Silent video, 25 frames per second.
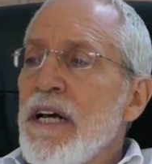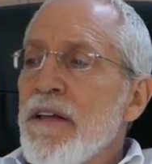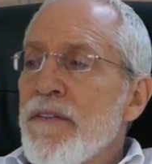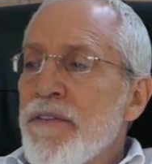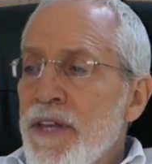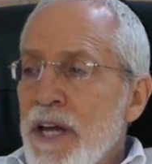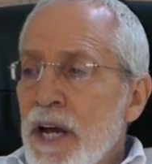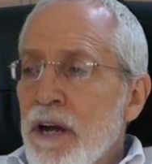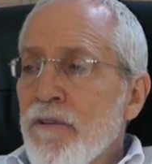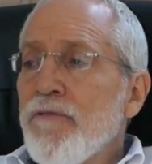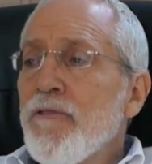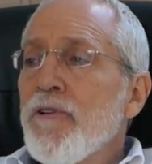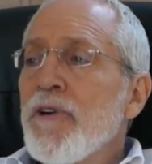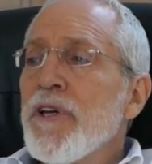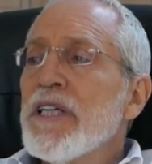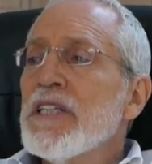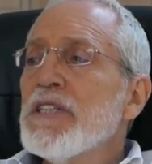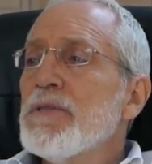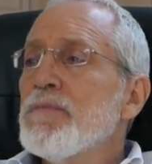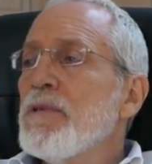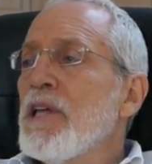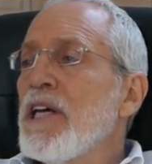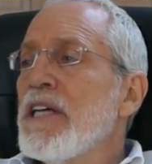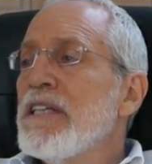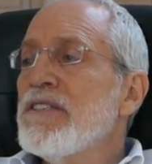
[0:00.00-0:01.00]
Therefore, he
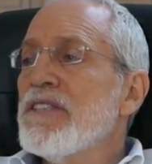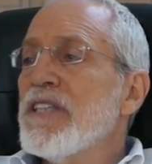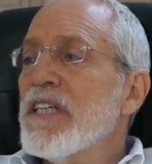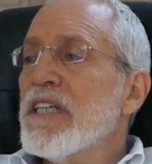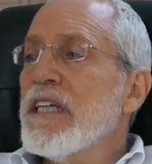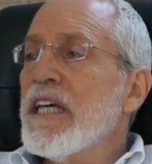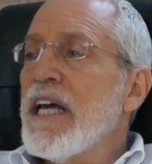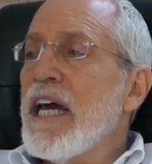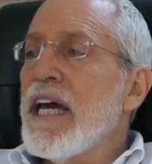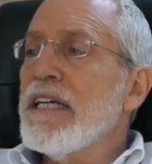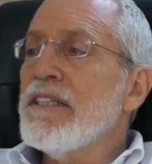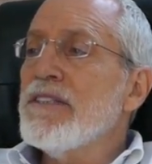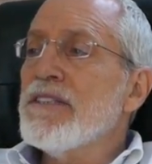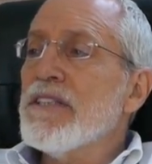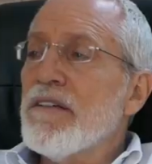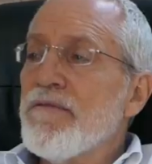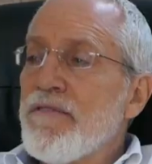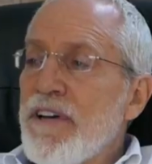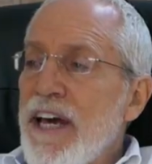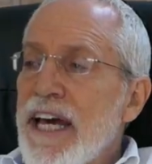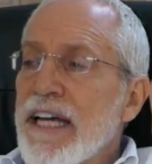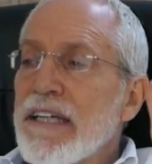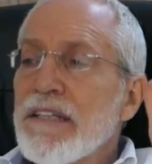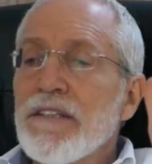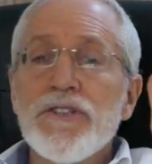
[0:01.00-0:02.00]
explains the case of
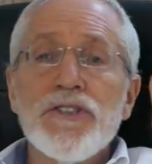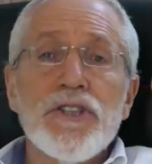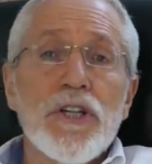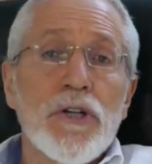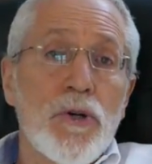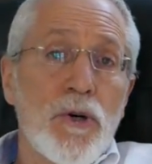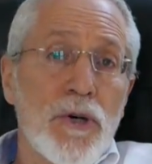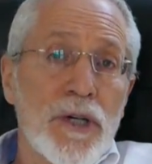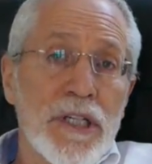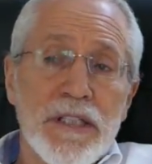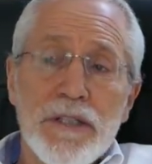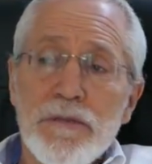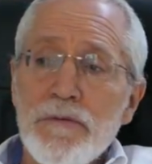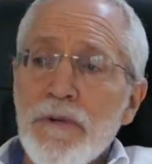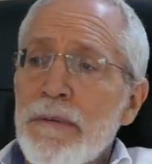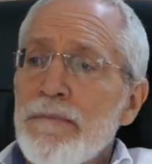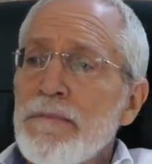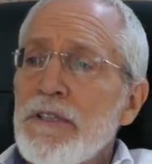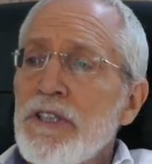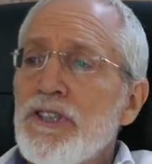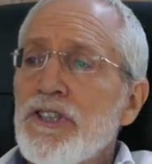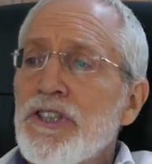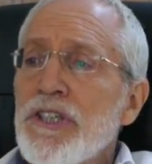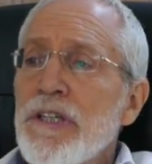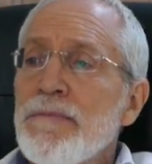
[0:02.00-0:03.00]
Hegdish, according to Rabbi
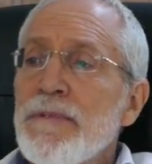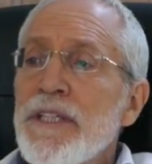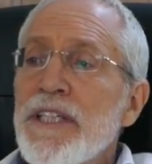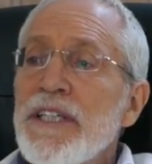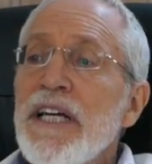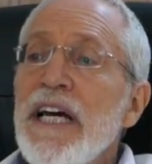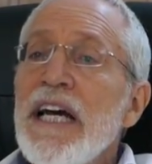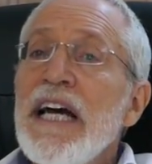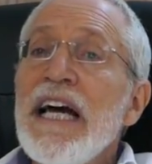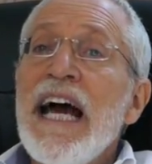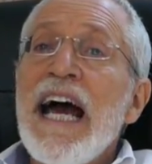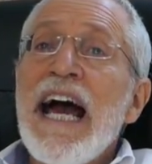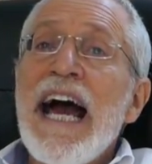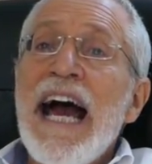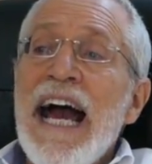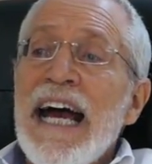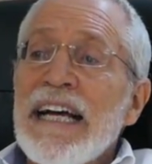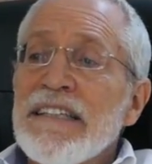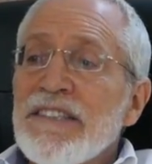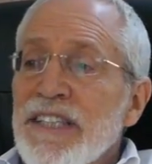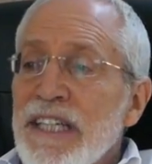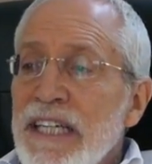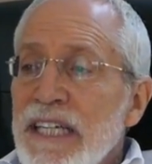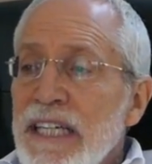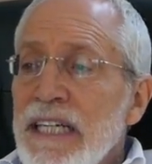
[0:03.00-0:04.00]
Shimon,
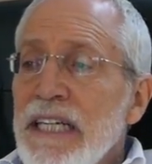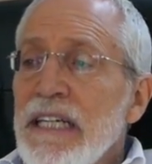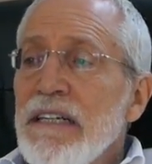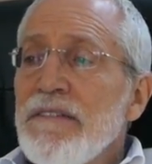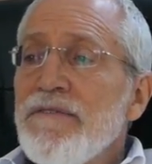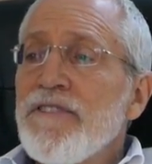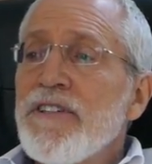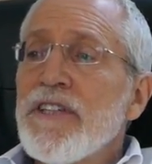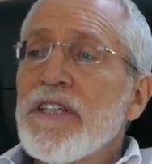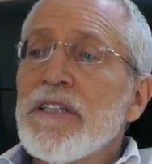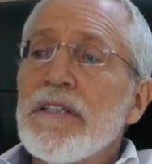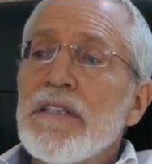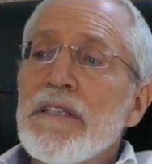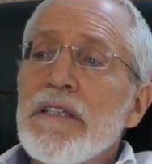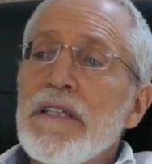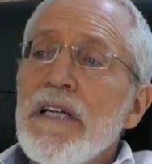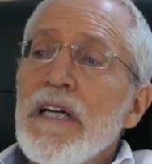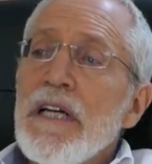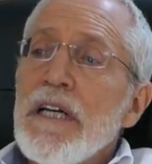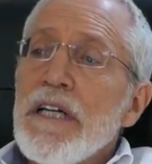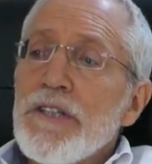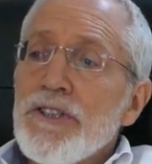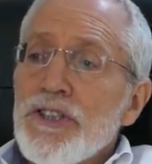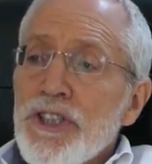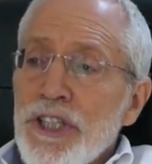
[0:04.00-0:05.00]
as even
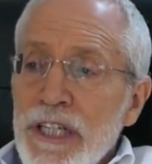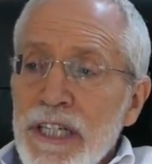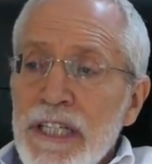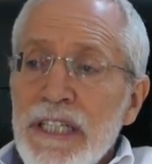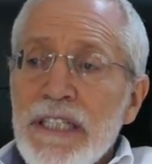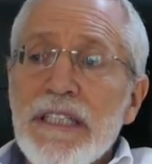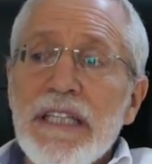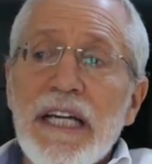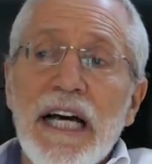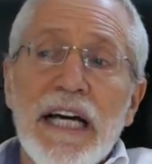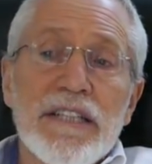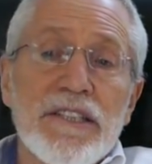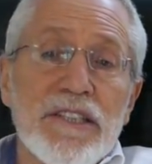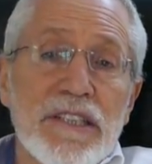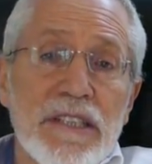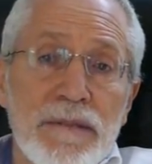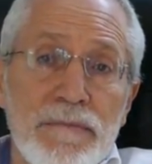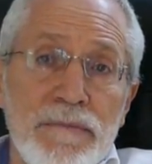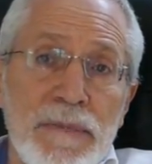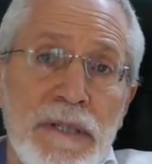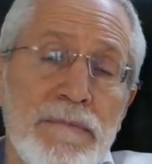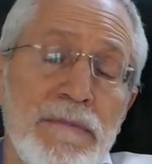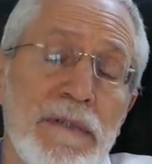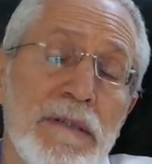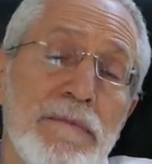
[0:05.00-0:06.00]
shchitas
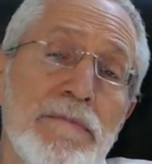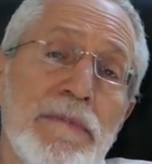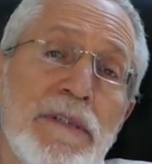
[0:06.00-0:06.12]
tamimim